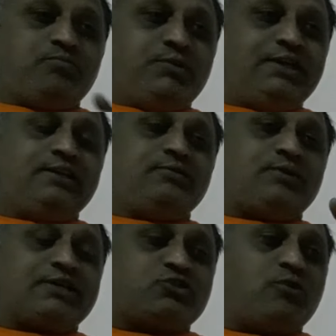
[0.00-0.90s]

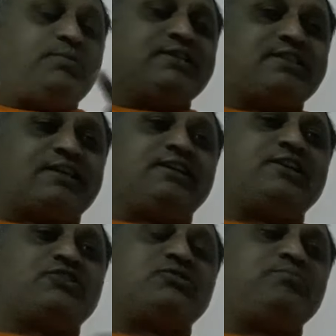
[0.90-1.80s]
we establish the
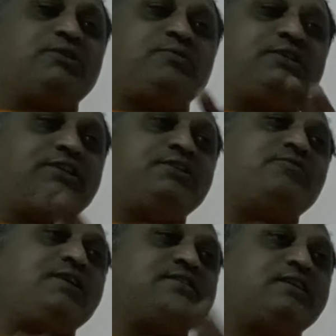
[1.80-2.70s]
connection between the
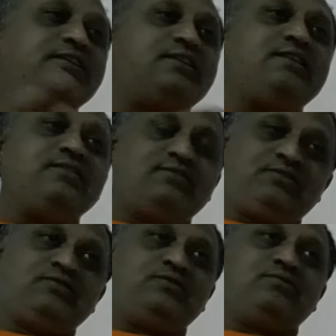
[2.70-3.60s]
device and the
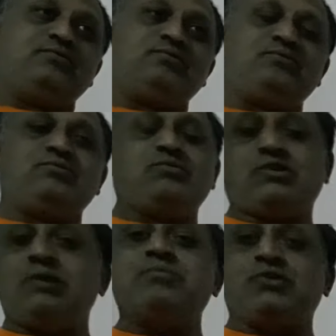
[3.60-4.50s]

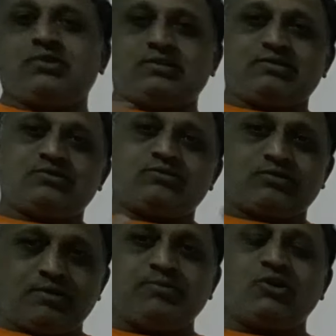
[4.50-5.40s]
computer
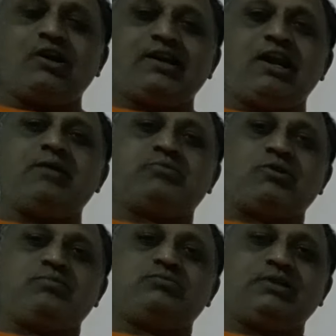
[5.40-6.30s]
or a
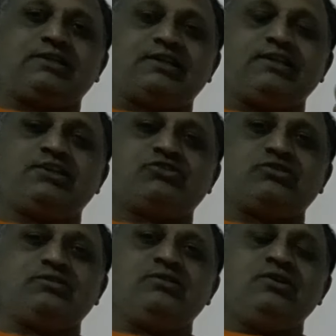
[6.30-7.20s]
laptop. That
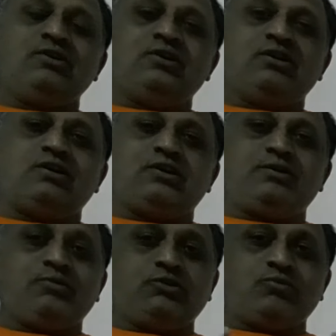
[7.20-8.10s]
connection,
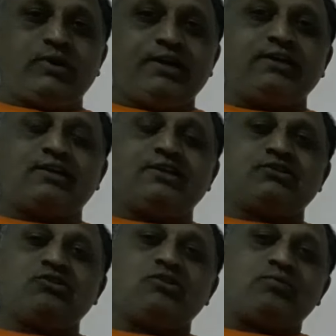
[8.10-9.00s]
even the wired
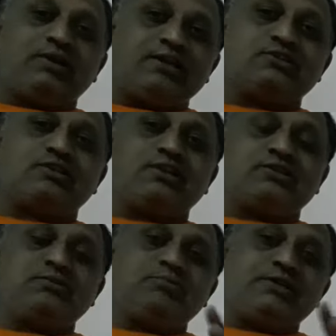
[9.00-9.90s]
connection or wireless
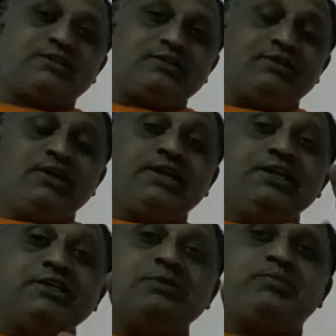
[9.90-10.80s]
connection, but
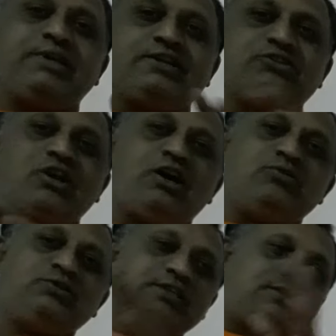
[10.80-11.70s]
interpretation
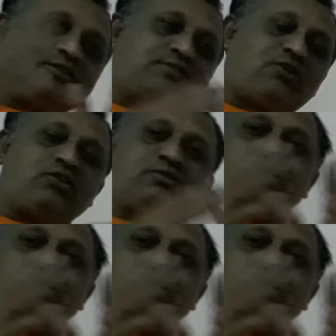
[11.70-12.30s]
how this talks